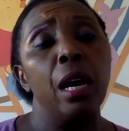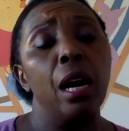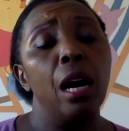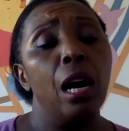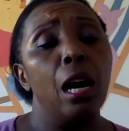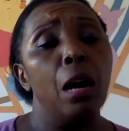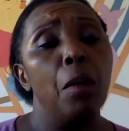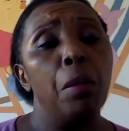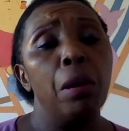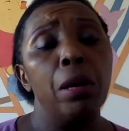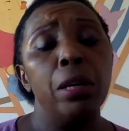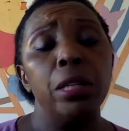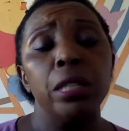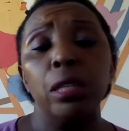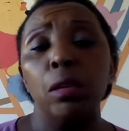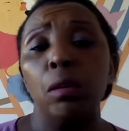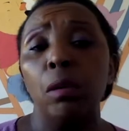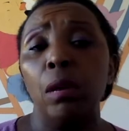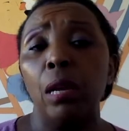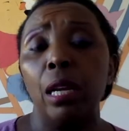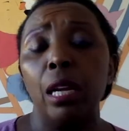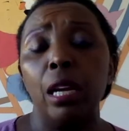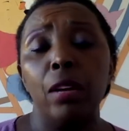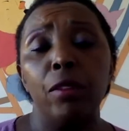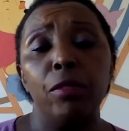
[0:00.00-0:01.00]
about our
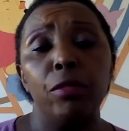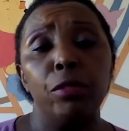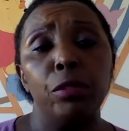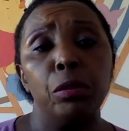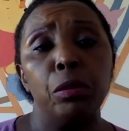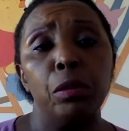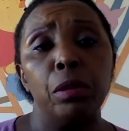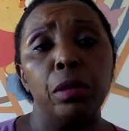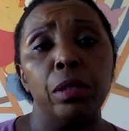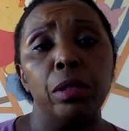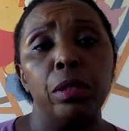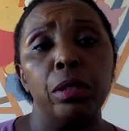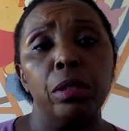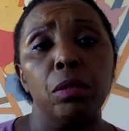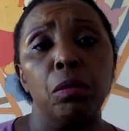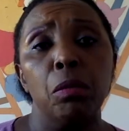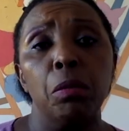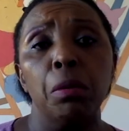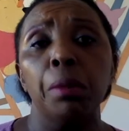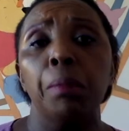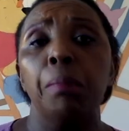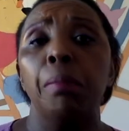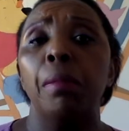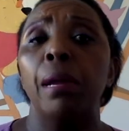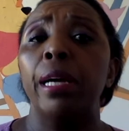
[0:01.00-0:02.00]
loved ones, or we
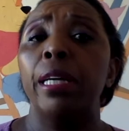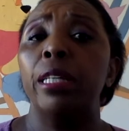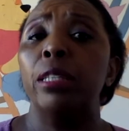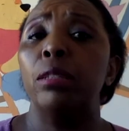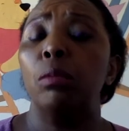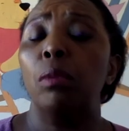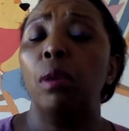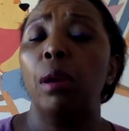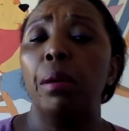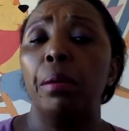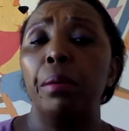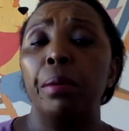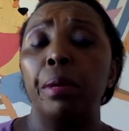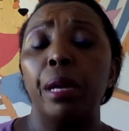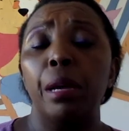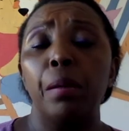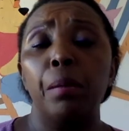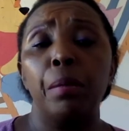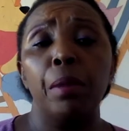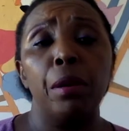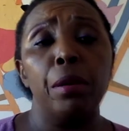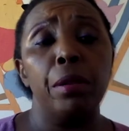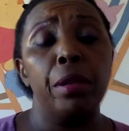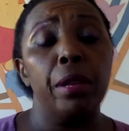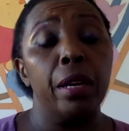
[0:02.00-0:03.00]
might worry
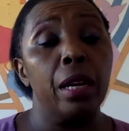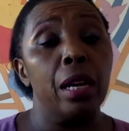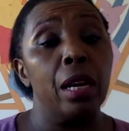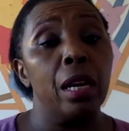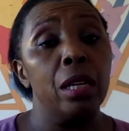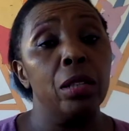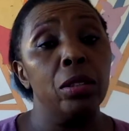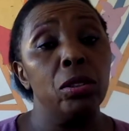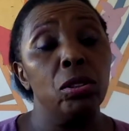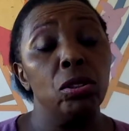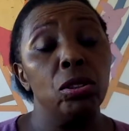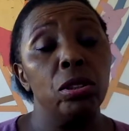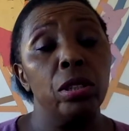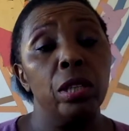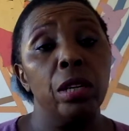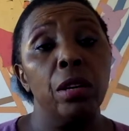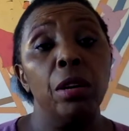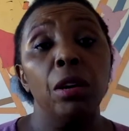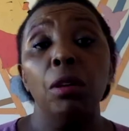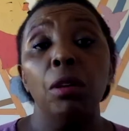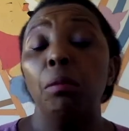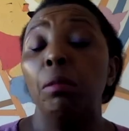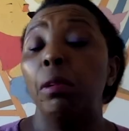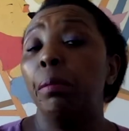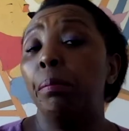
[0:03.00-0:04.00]
about the country,
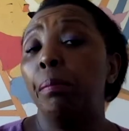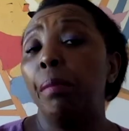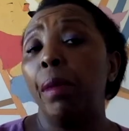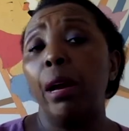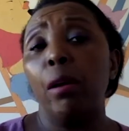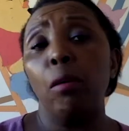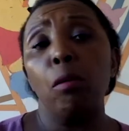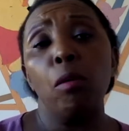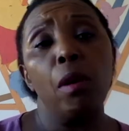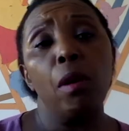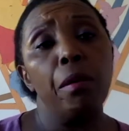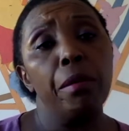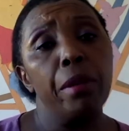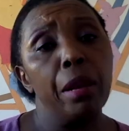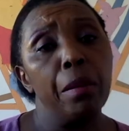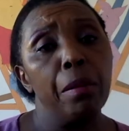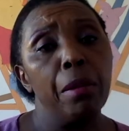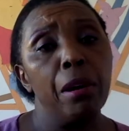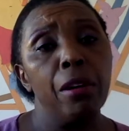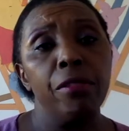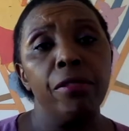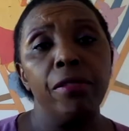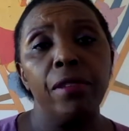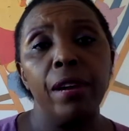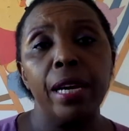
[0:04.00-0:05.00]
we might worry about
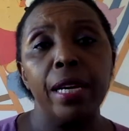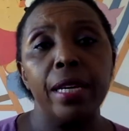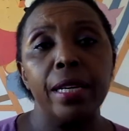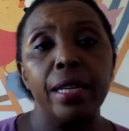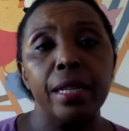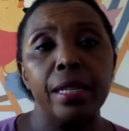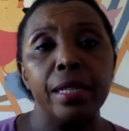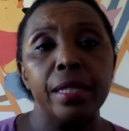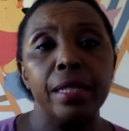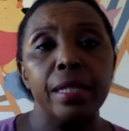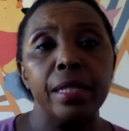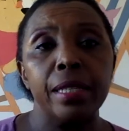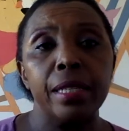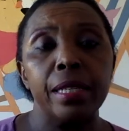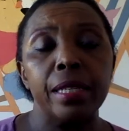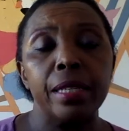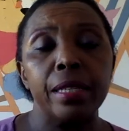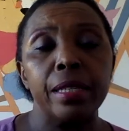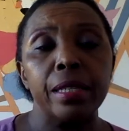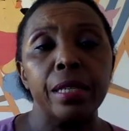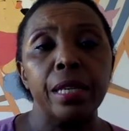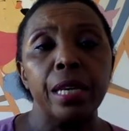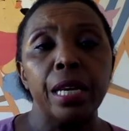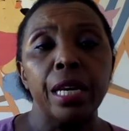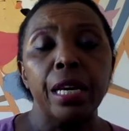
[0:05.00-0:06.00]
finances.
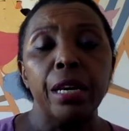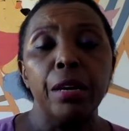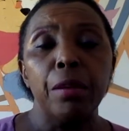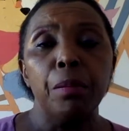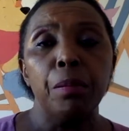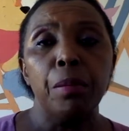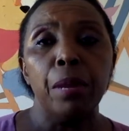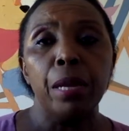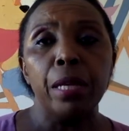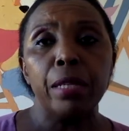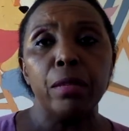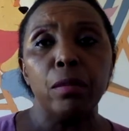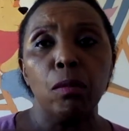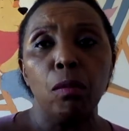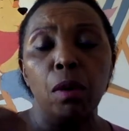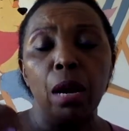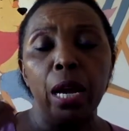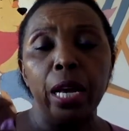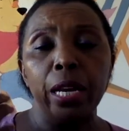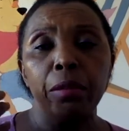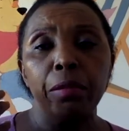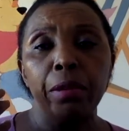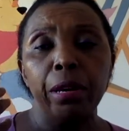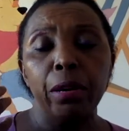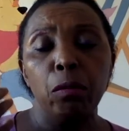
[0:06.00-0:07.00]
But
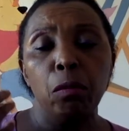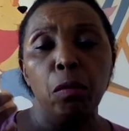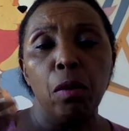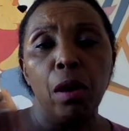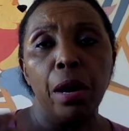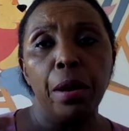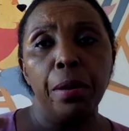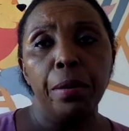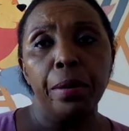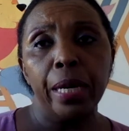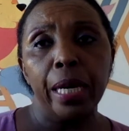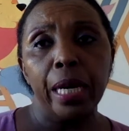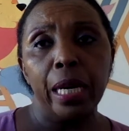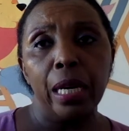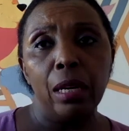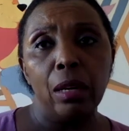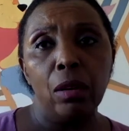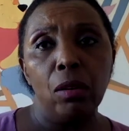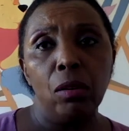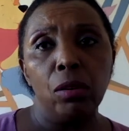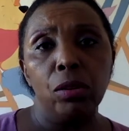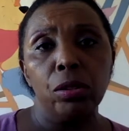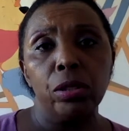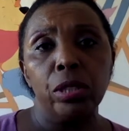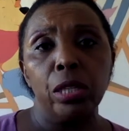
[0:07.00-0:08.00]
when we worry a
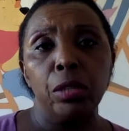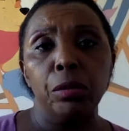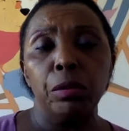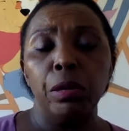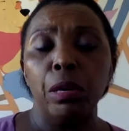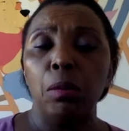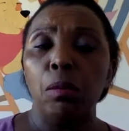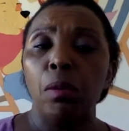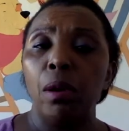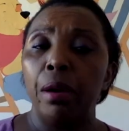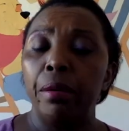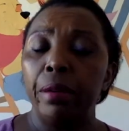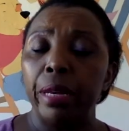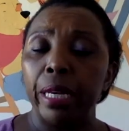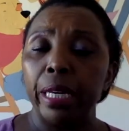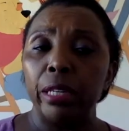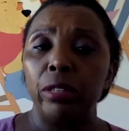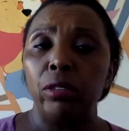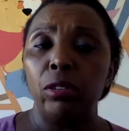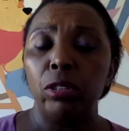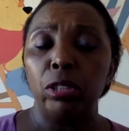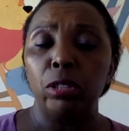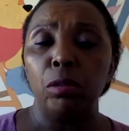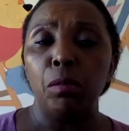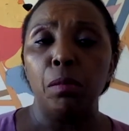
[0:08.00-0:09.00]
lot and we are worrying in
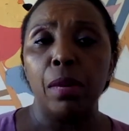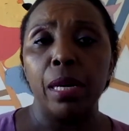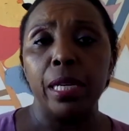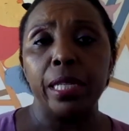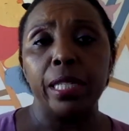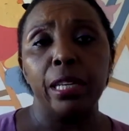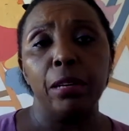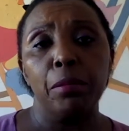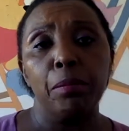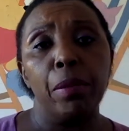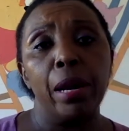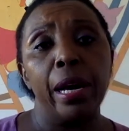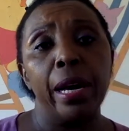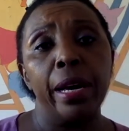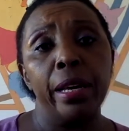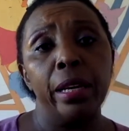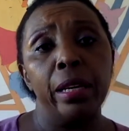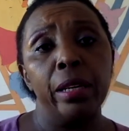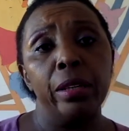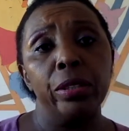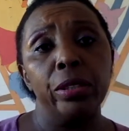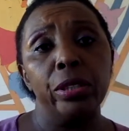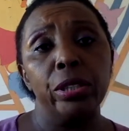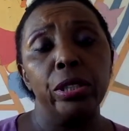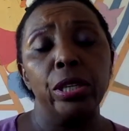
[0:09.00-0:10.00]
automatic
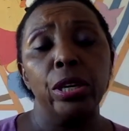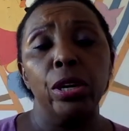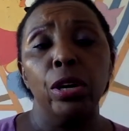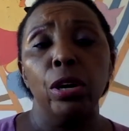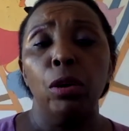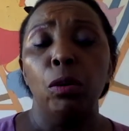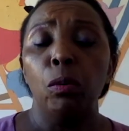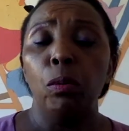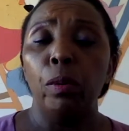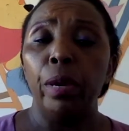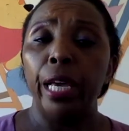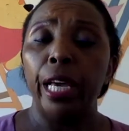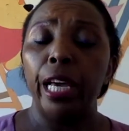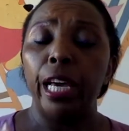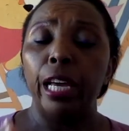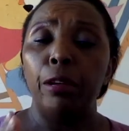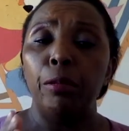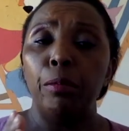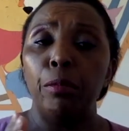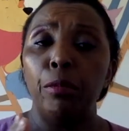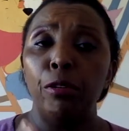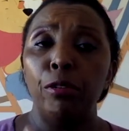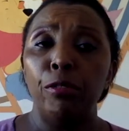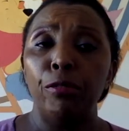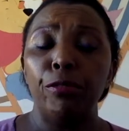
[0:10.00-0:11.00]
pilot, we can
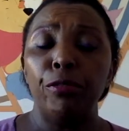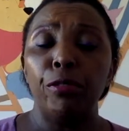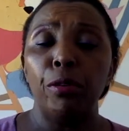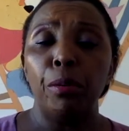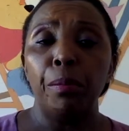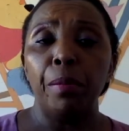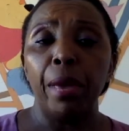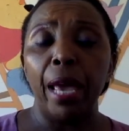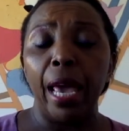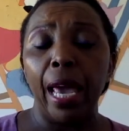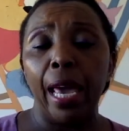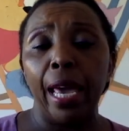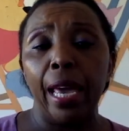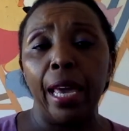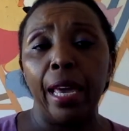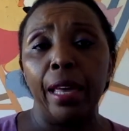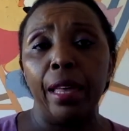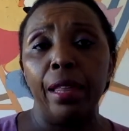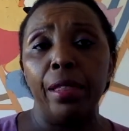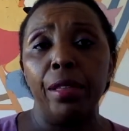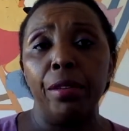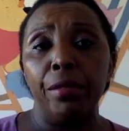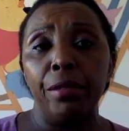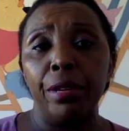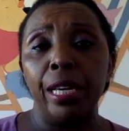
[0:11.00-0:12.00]
move from A,
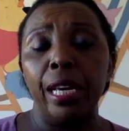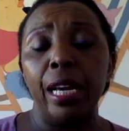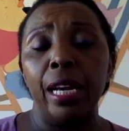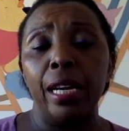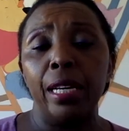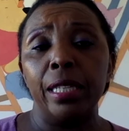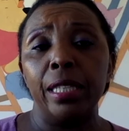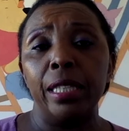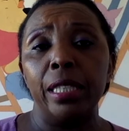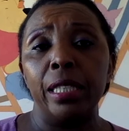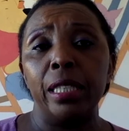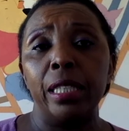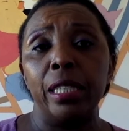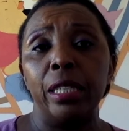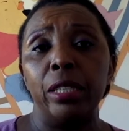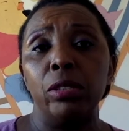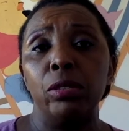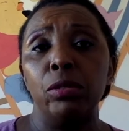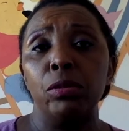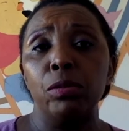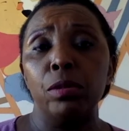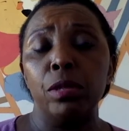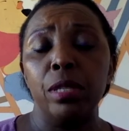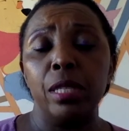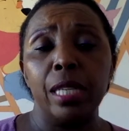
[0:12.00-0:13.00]
reality,
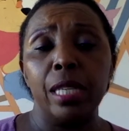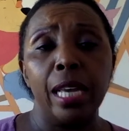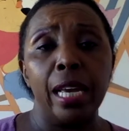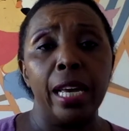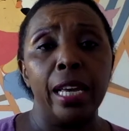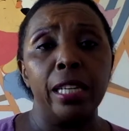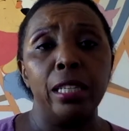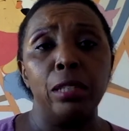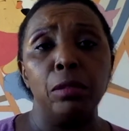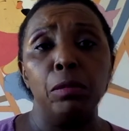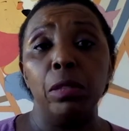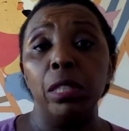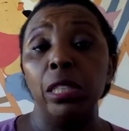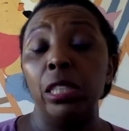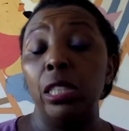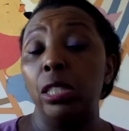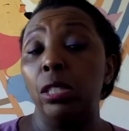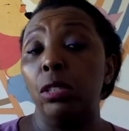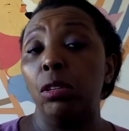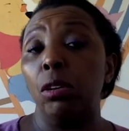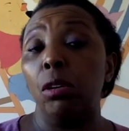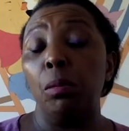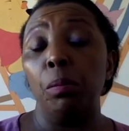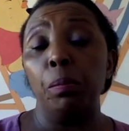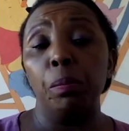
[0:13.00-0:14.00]
to Z, which is
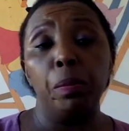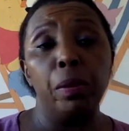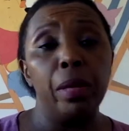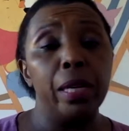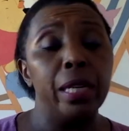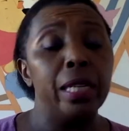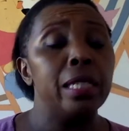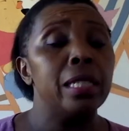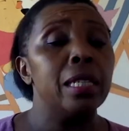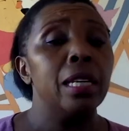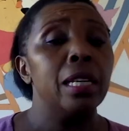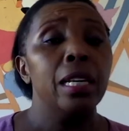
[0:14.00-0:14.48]
complete